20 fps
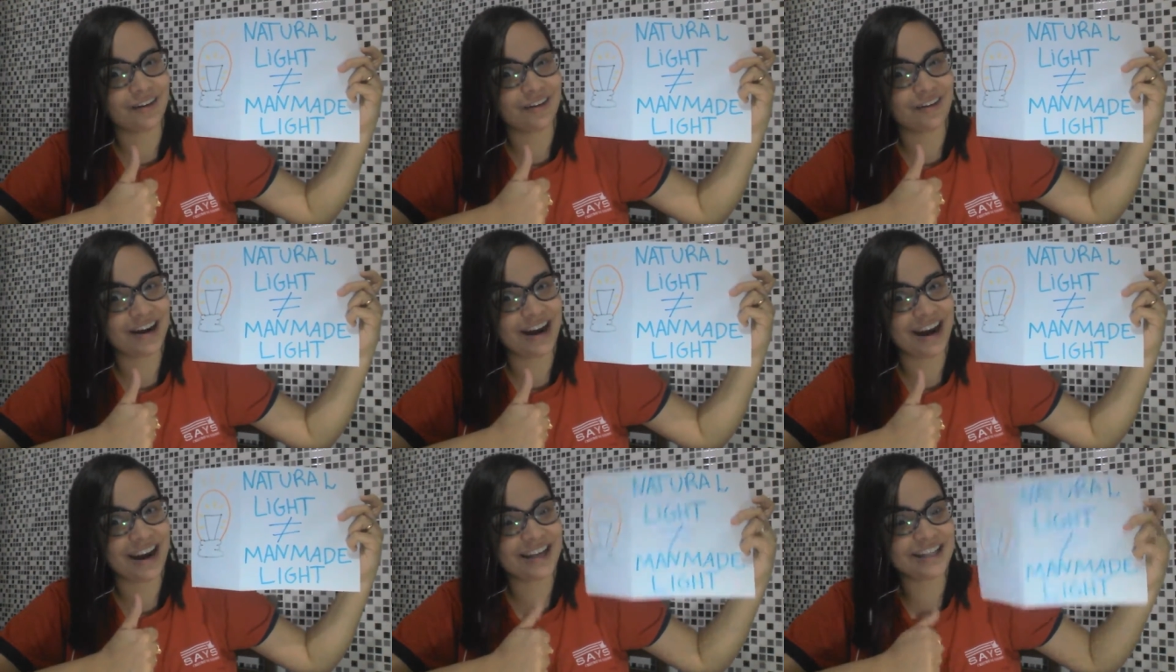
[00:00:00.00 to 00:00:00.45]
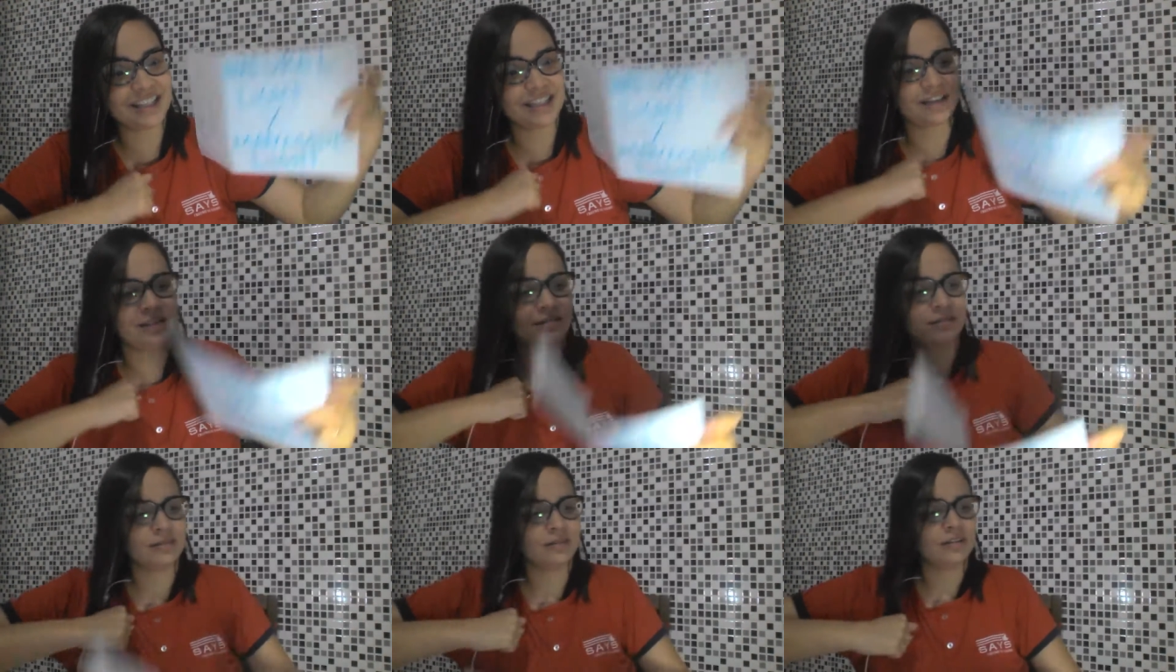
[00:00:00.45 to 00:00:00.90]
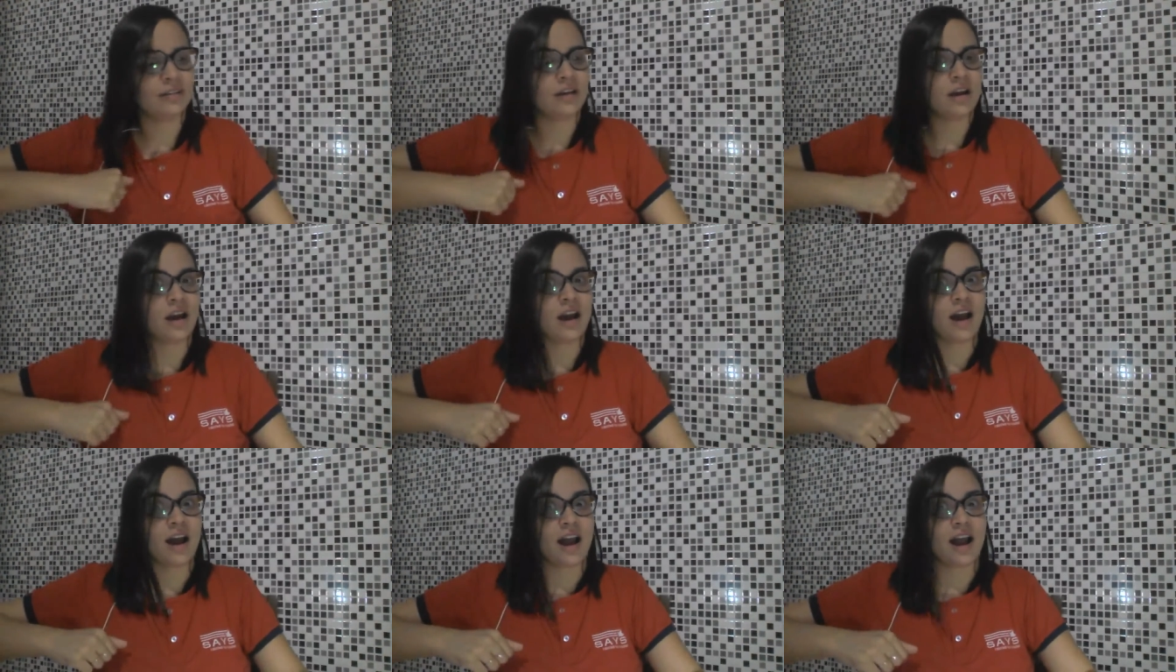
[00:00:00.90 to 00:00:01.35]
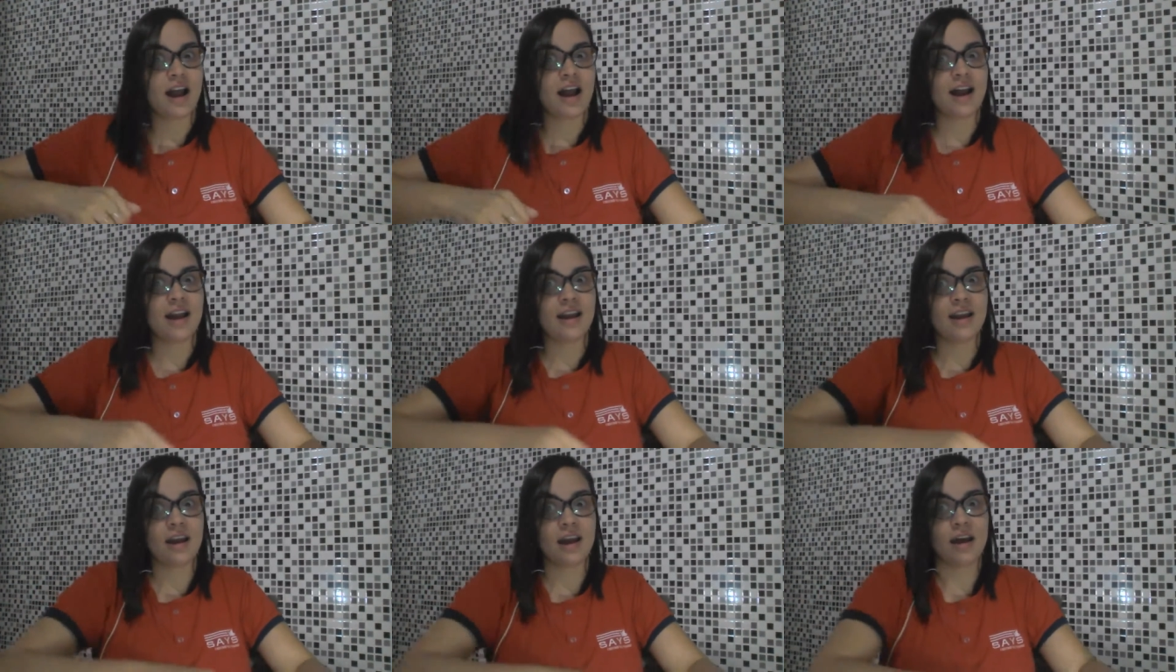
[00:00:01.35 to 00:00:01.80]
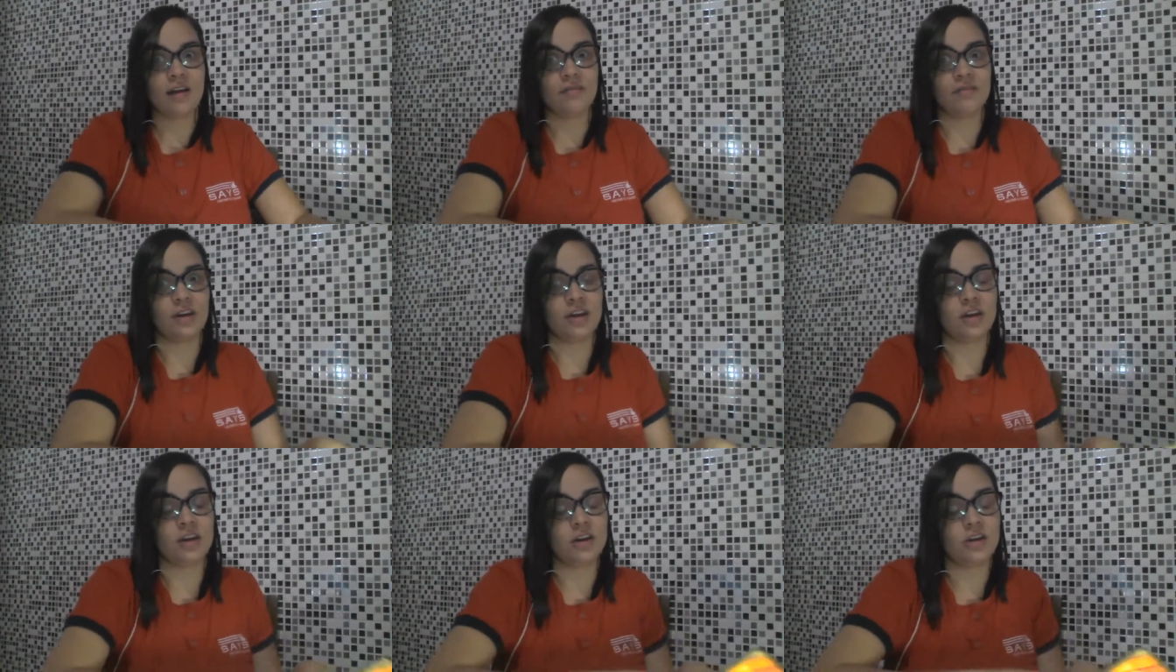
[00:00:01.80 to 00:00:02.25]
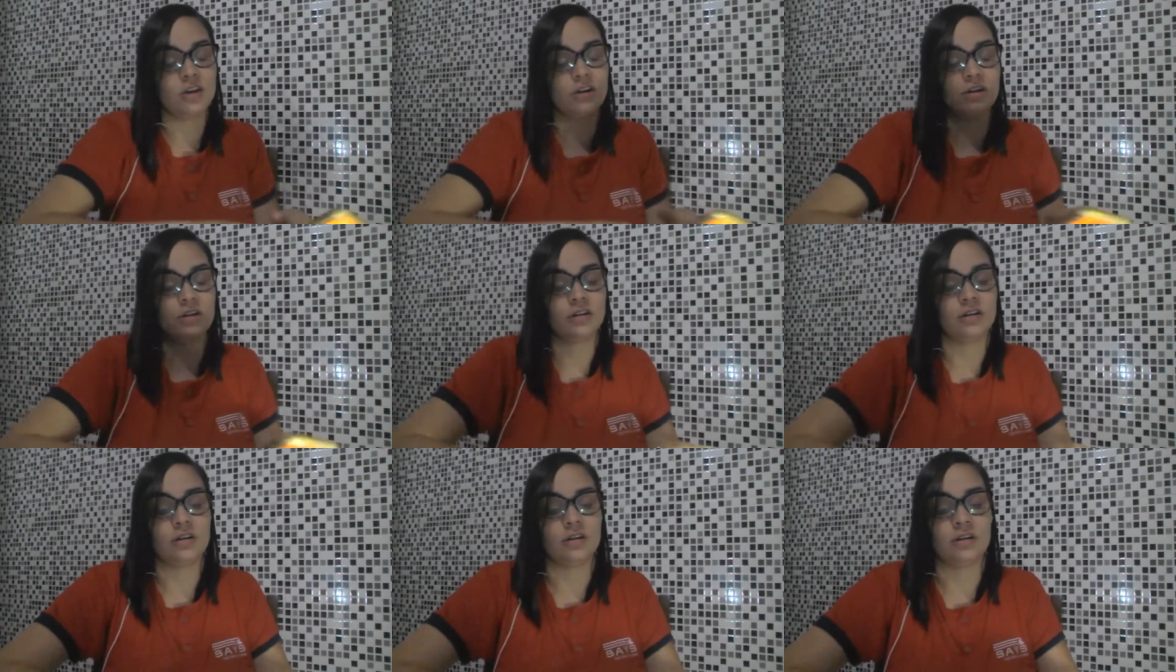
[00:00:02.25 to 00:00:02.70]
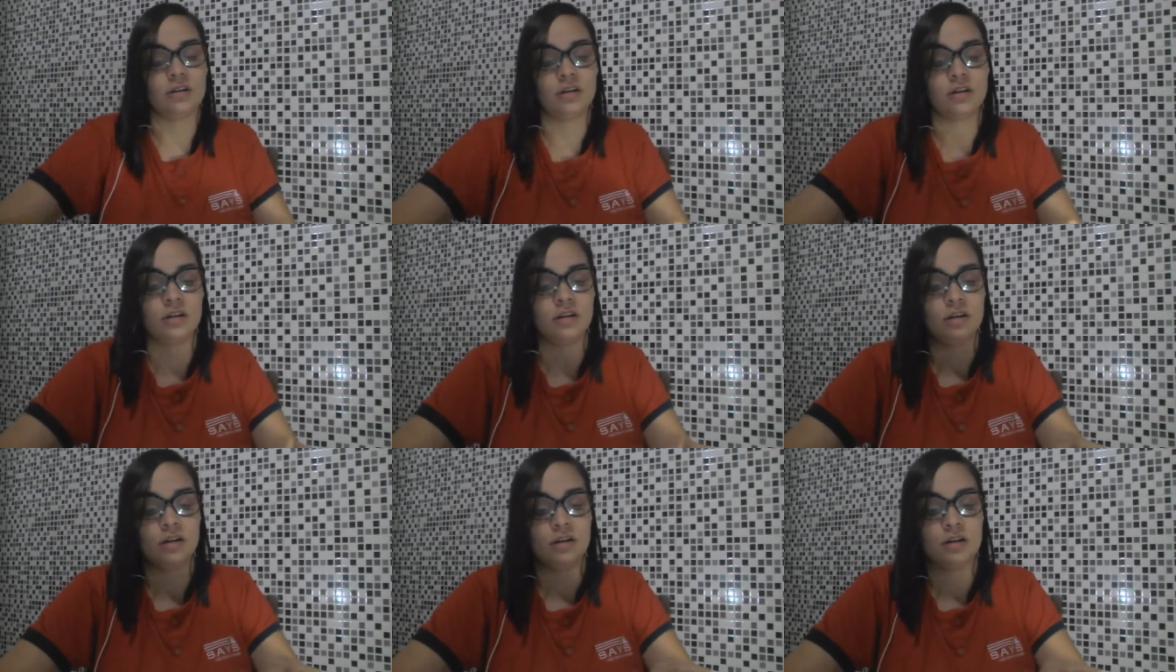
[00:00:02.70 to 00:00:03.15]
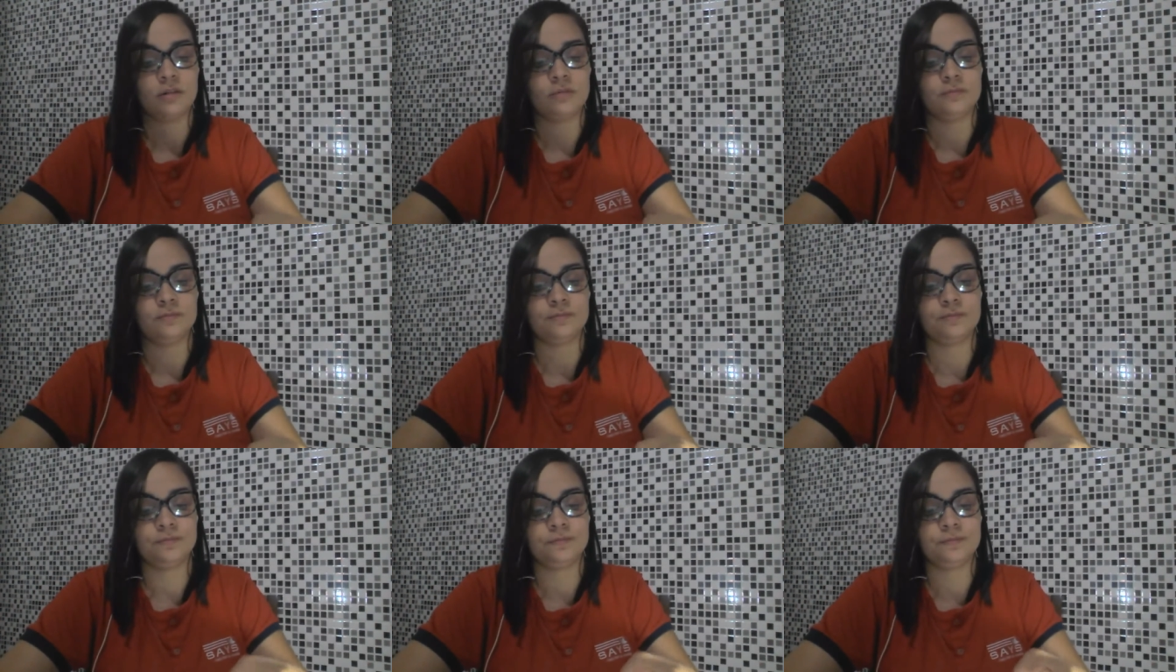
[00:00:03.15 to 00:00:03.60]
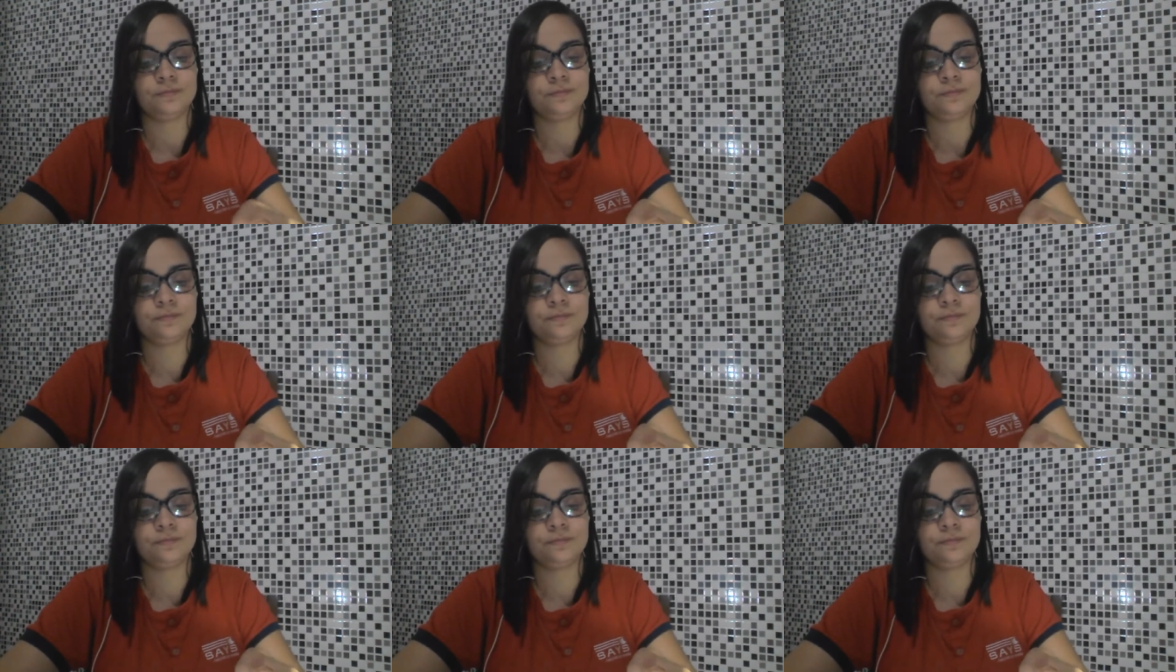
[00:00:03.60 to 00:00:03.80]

all right? I have here a